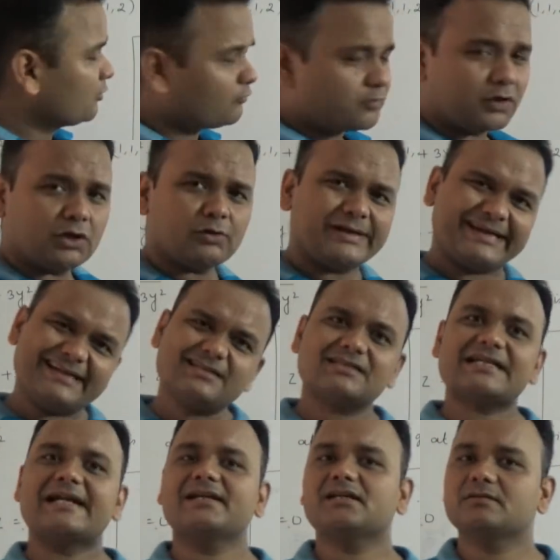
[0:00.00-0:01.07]
Follow any
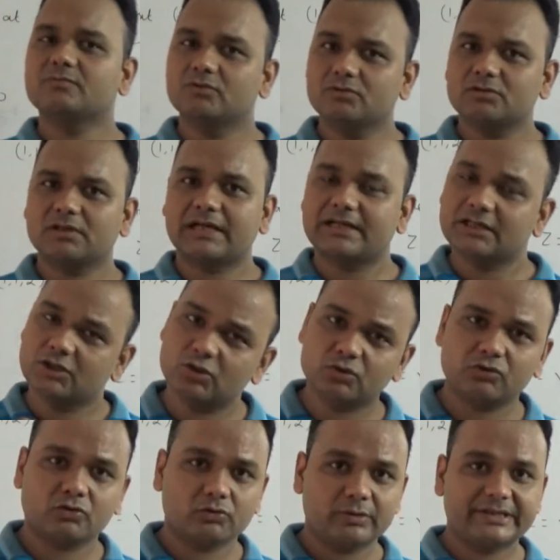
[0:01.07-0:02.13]
standard book and
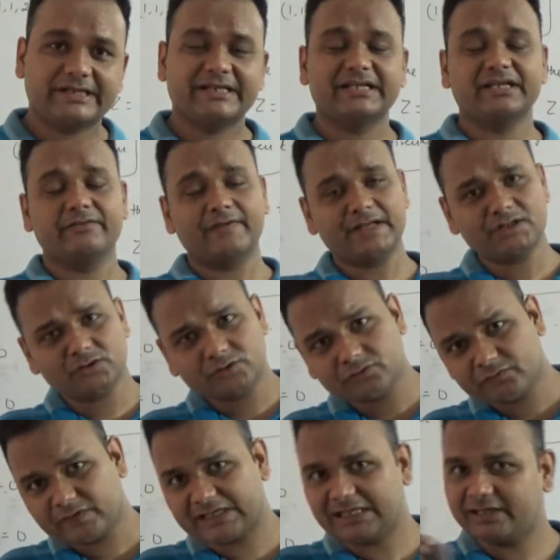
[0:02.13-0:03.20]
go through it. Even though you
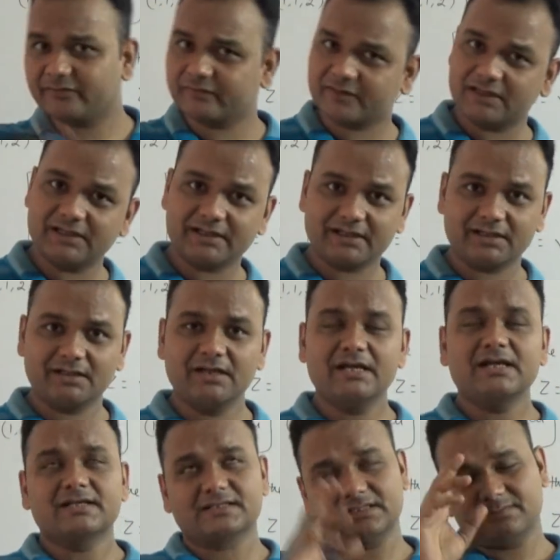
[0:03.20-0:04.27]
feel difficulty,
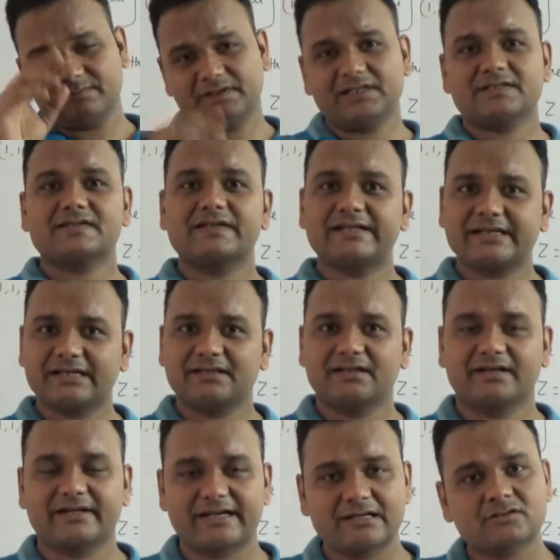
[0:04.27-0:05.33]
something is written.
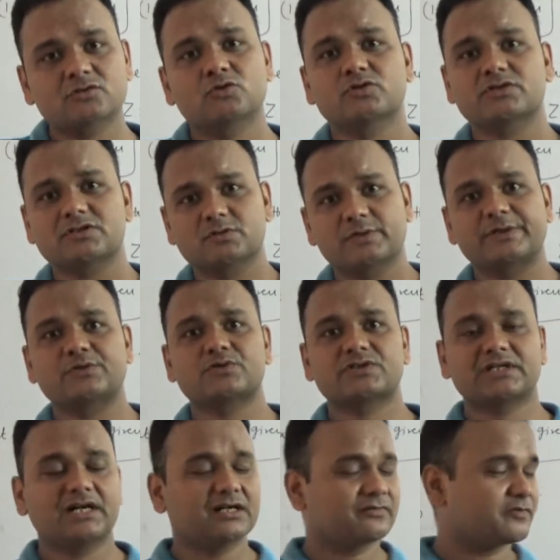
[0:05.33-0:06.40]
The crash course is going to
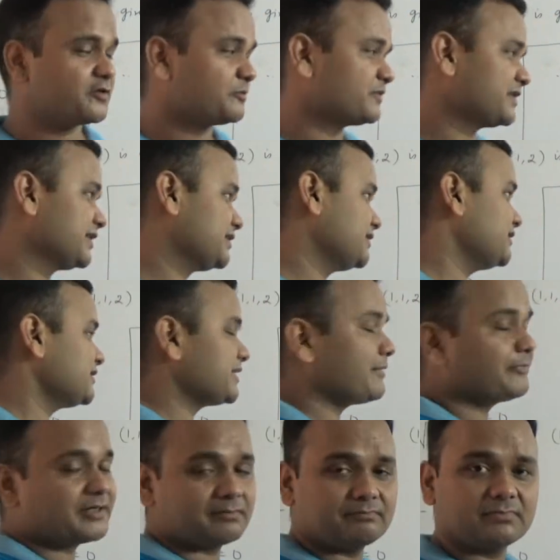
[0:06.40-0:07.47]
start from 16
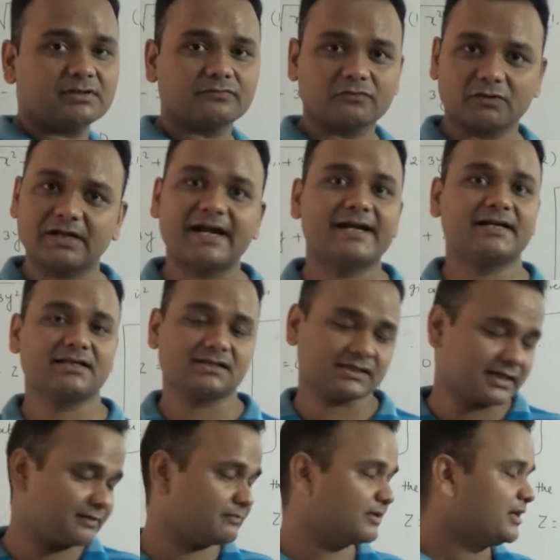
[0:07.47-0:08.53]
September for
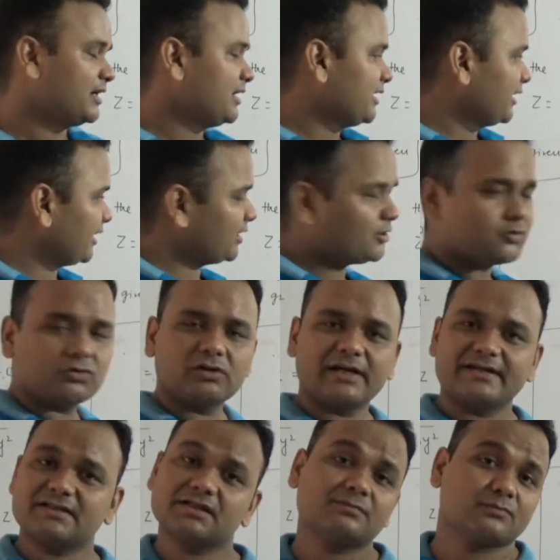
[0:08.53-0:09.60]
IITJAM, and you
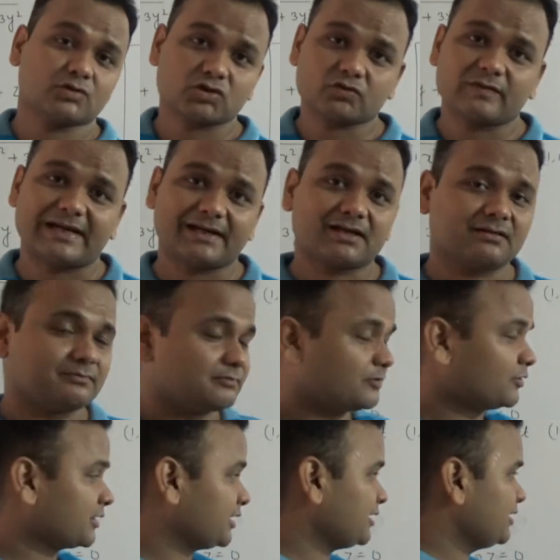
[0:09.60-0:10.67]
guys are most welcome.
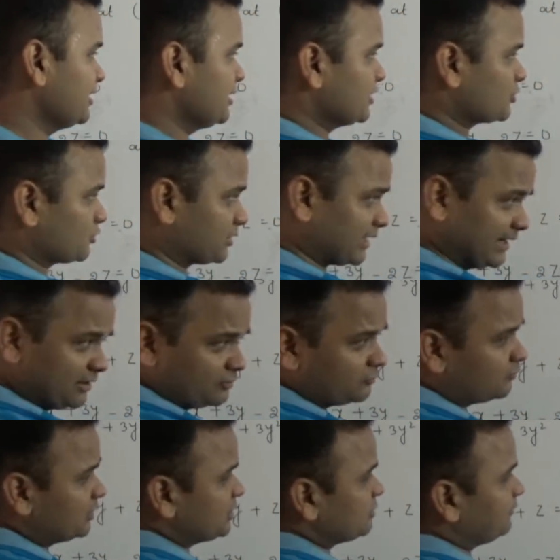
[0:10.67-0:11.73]
Okay. So thank you
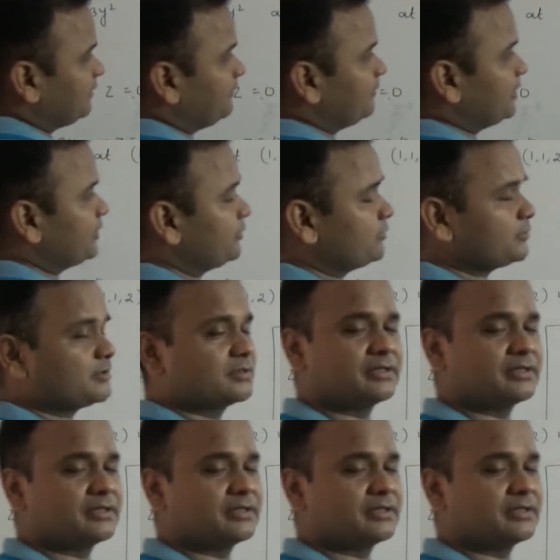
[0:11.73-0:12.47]
for watching my videos.